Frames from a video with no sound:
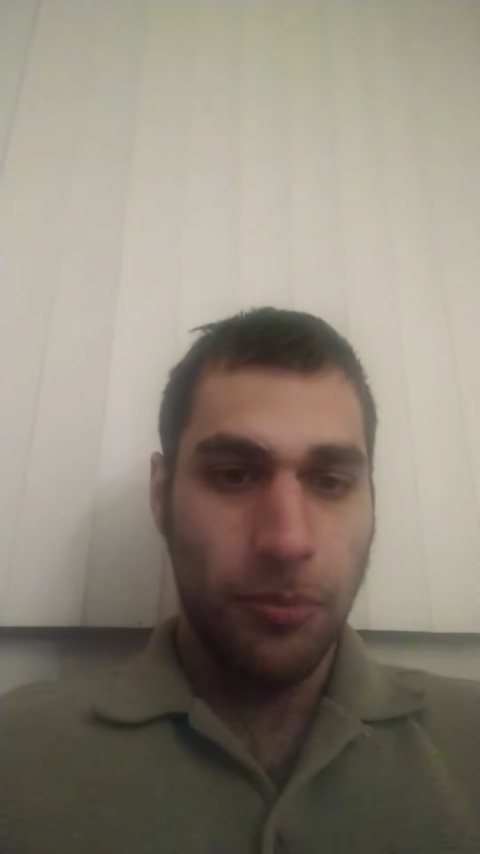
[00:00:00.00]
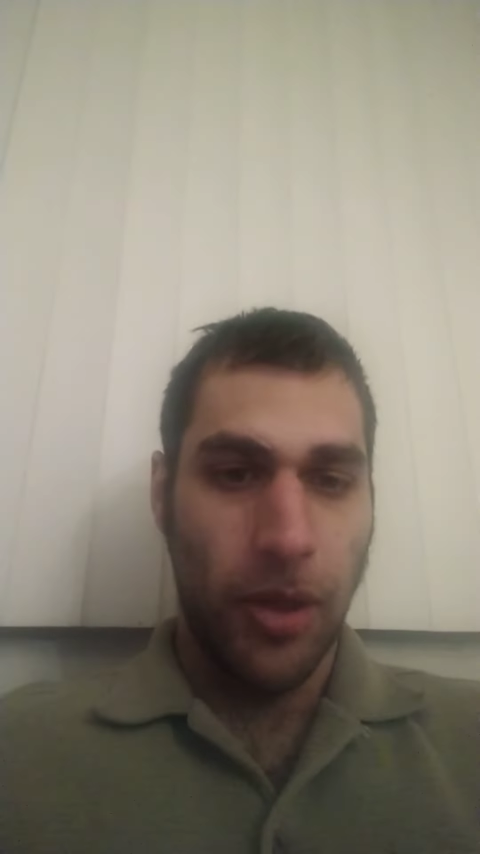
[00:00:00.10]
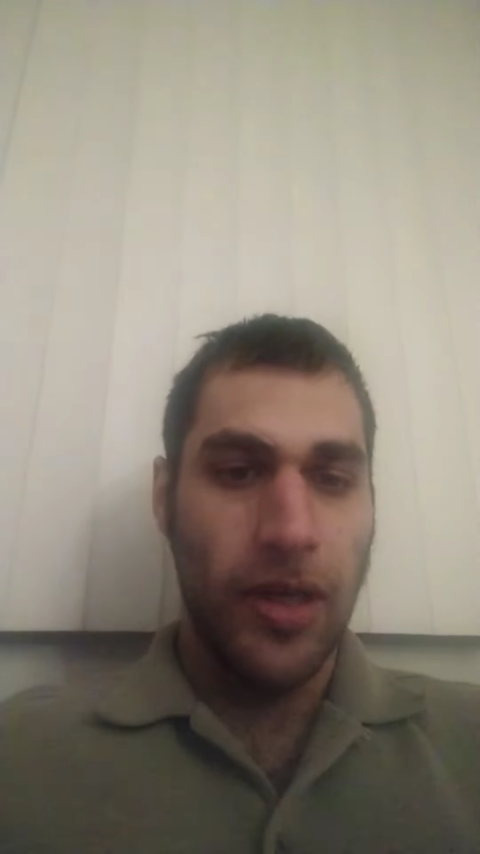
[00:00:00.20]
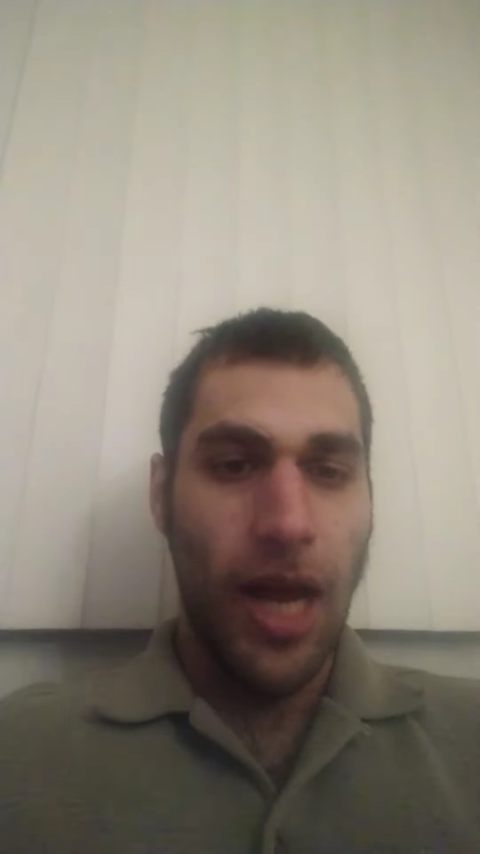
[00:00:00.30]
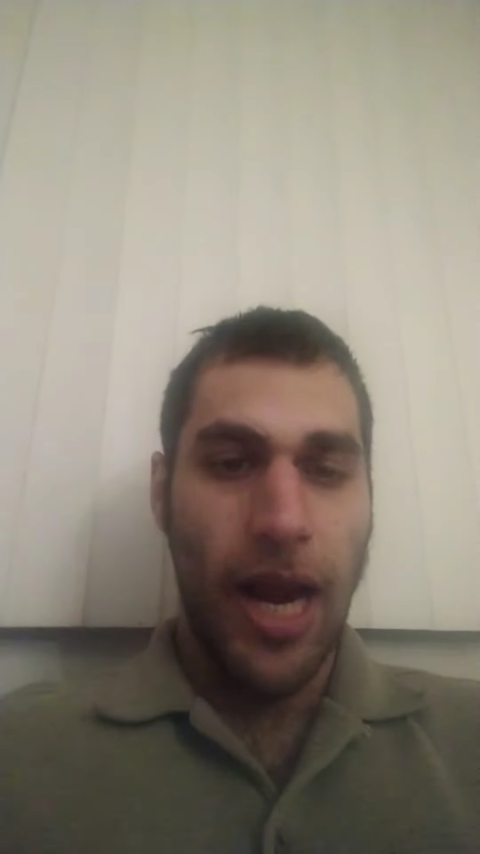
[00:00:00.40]

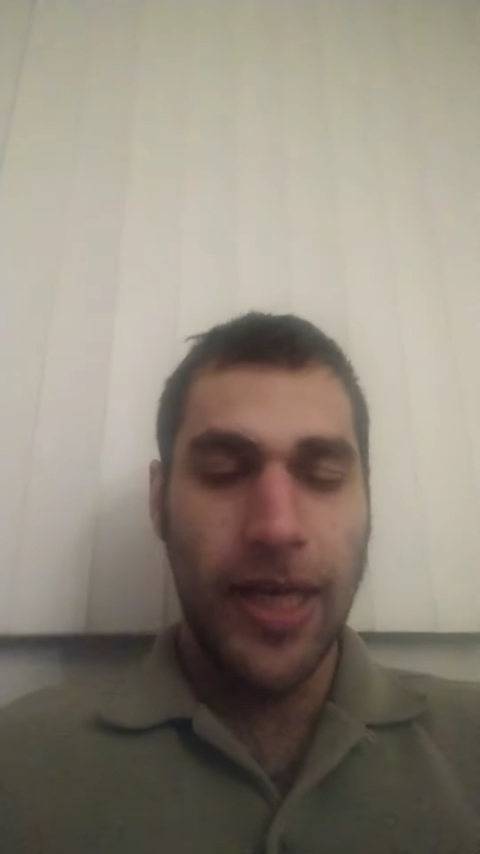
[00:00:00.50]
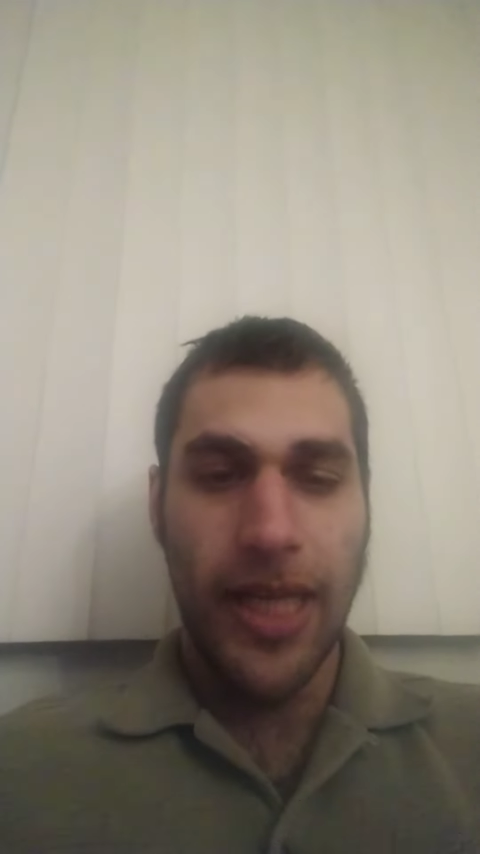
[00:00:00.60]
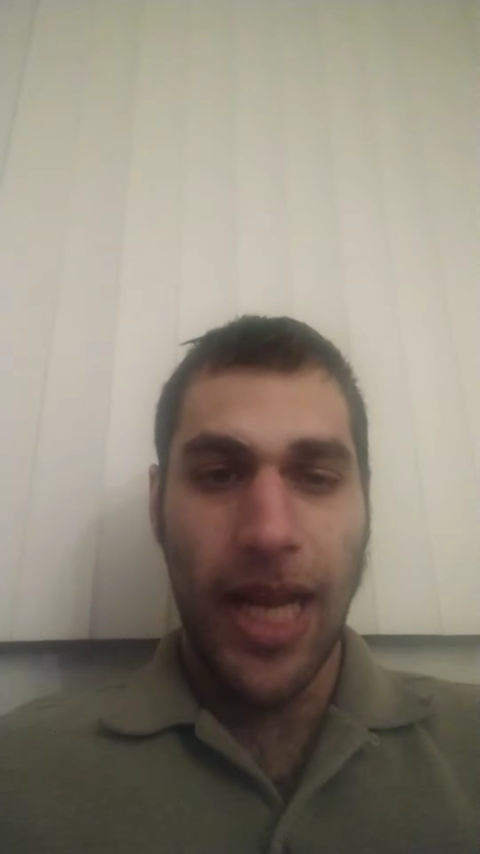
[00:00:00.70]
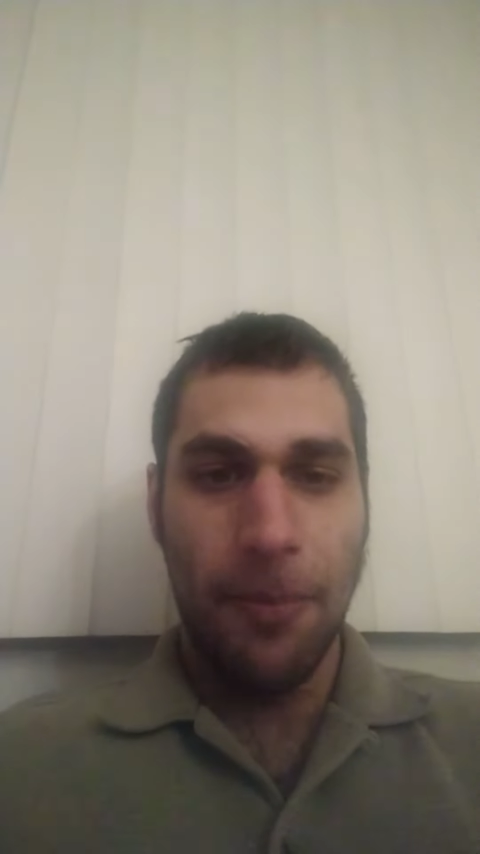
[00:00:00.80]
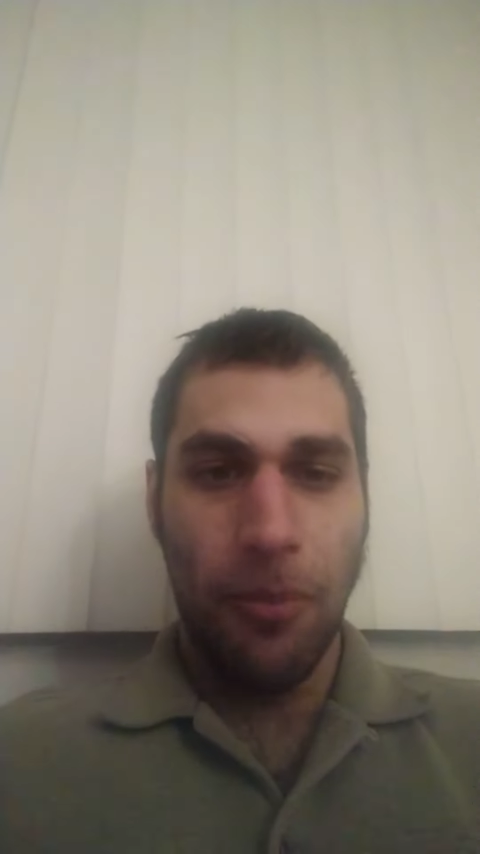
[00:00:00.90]
But
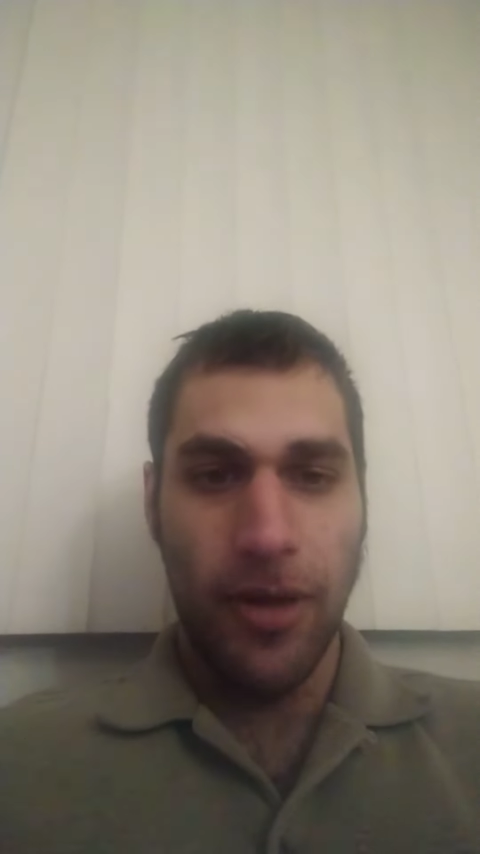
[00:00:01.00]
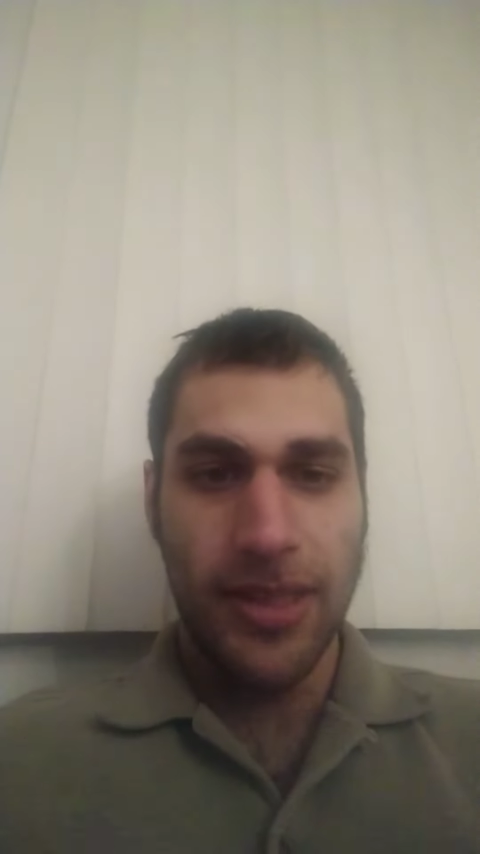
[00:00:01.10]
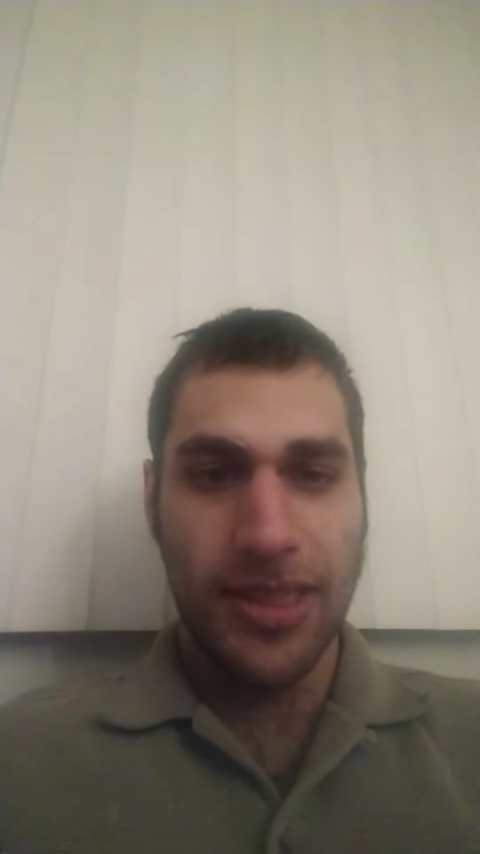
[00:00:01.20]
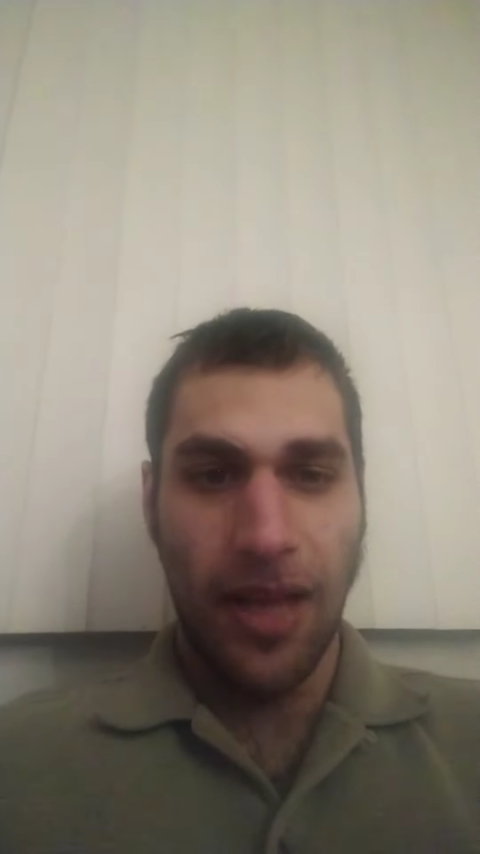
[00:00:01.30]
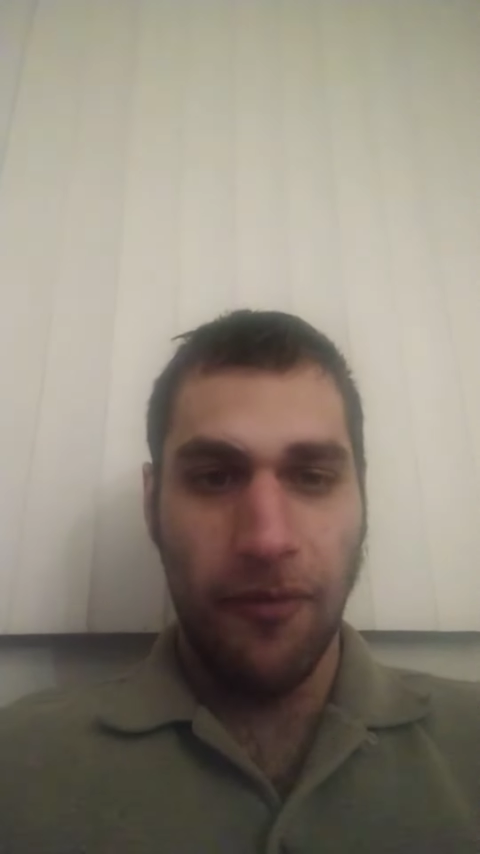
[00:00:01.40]

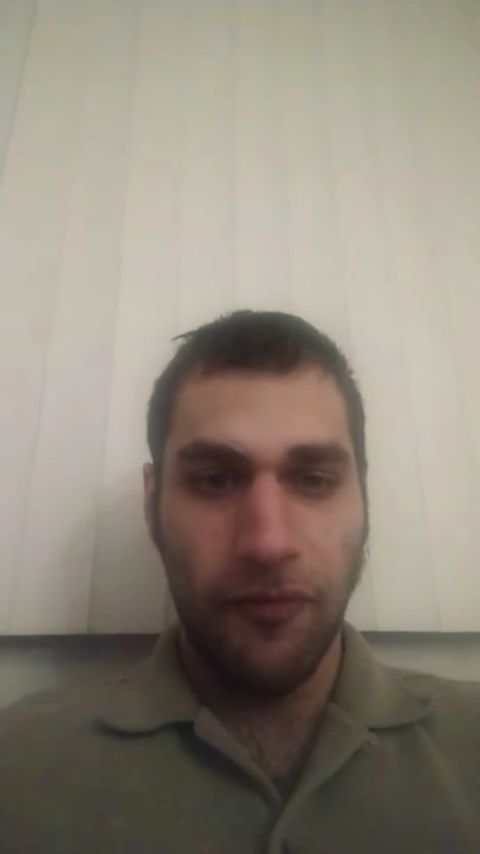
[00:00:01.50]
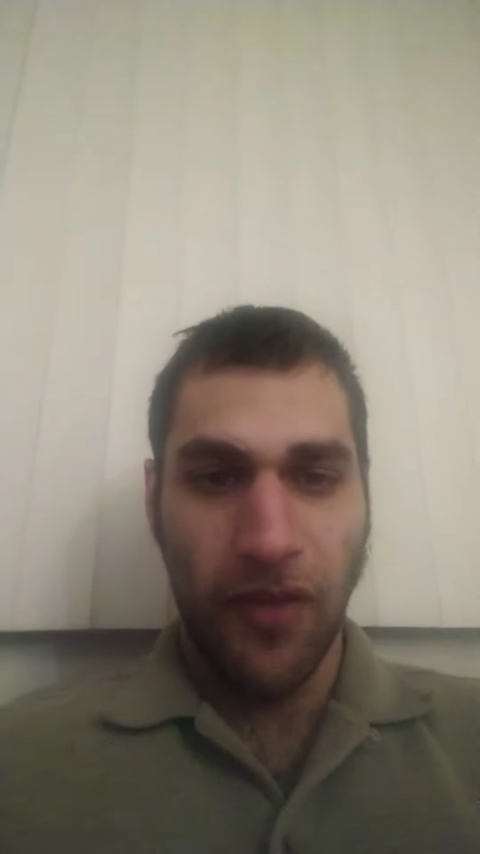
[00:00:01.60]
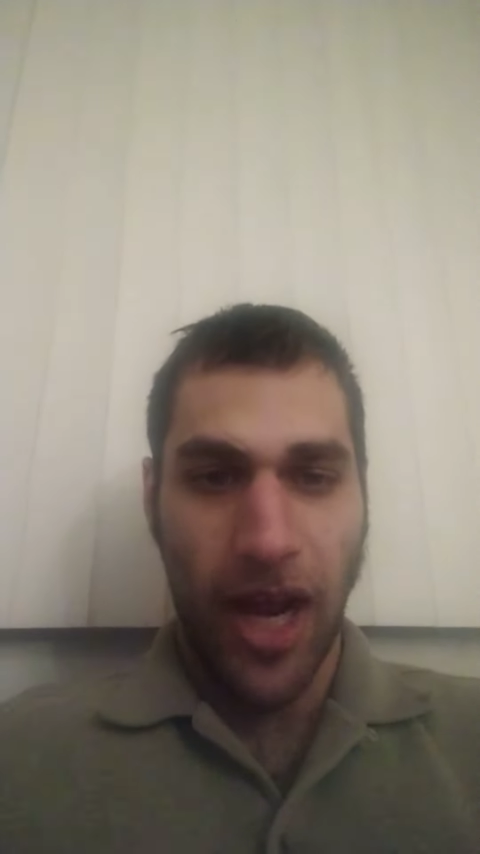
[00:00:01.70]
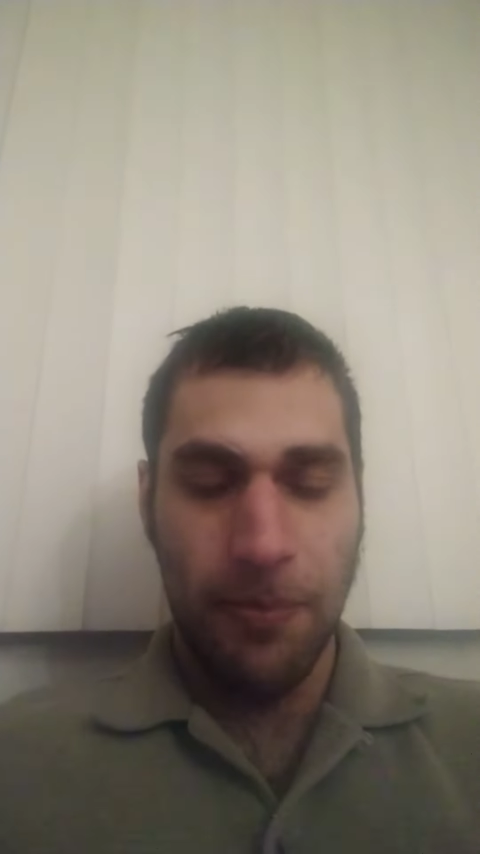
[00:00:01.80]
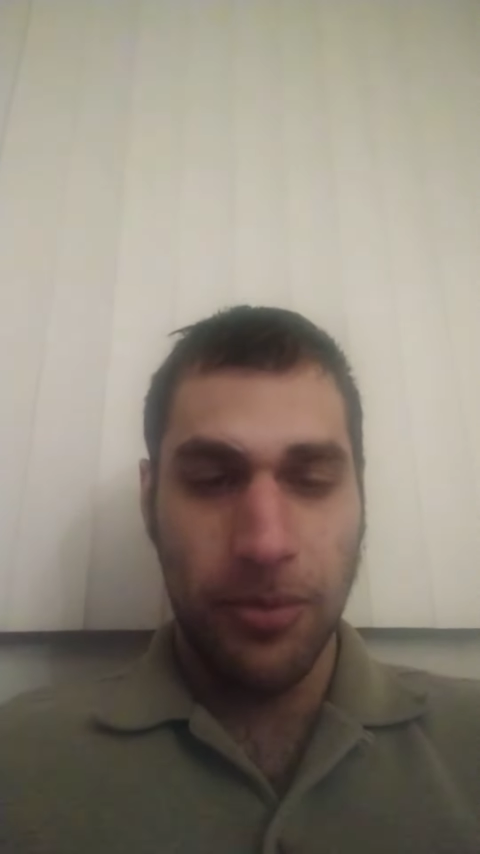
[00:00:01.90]

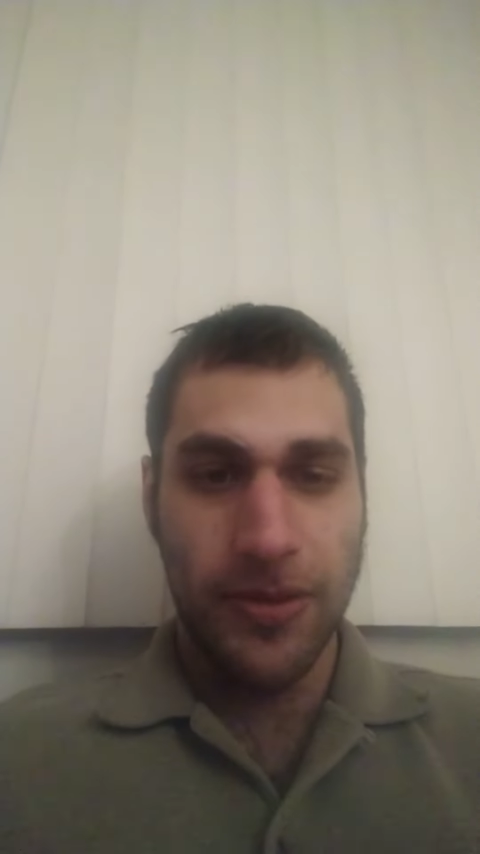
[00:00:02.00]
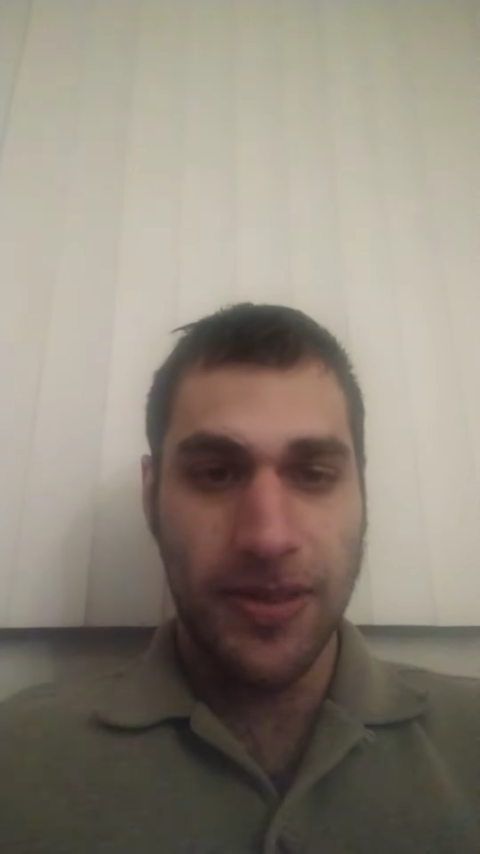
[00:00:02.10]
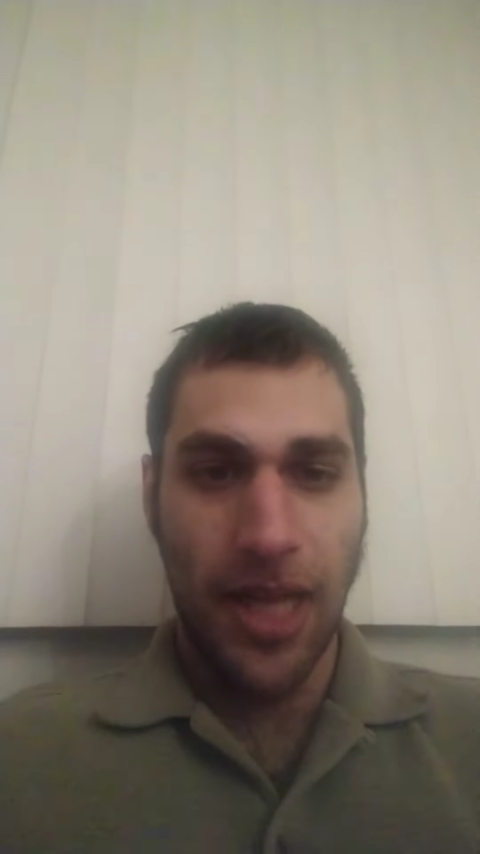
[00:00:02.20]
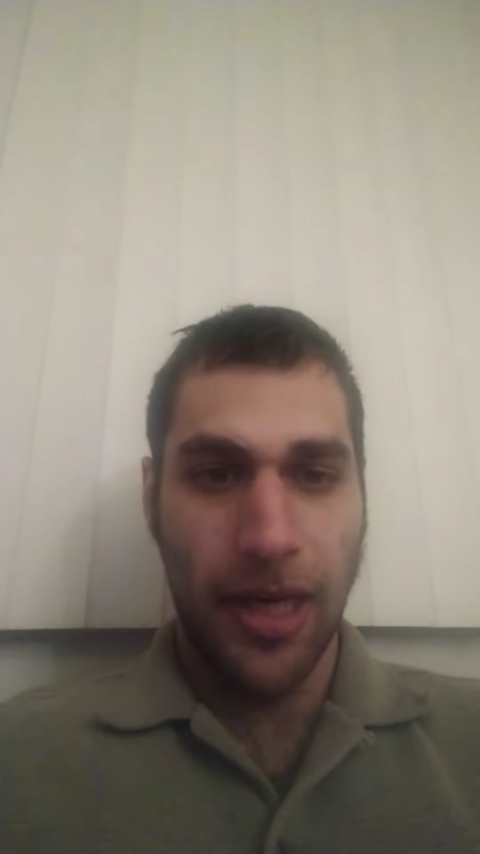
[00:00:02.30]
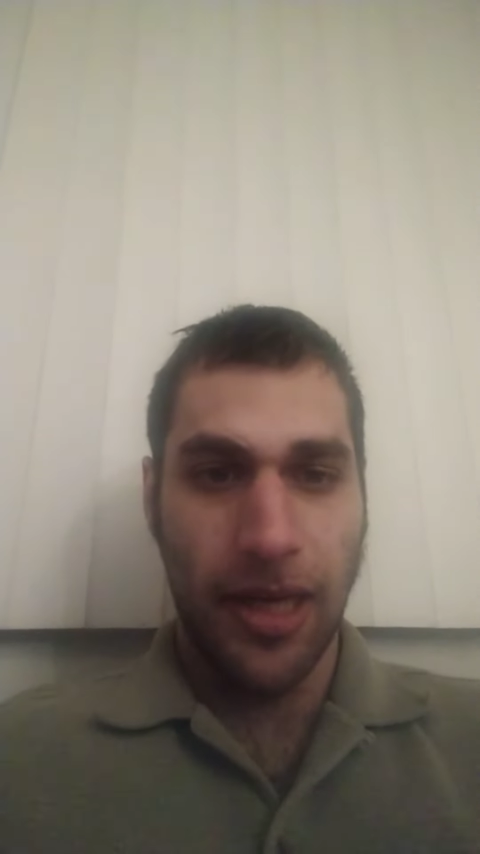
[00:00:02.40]
98.75%,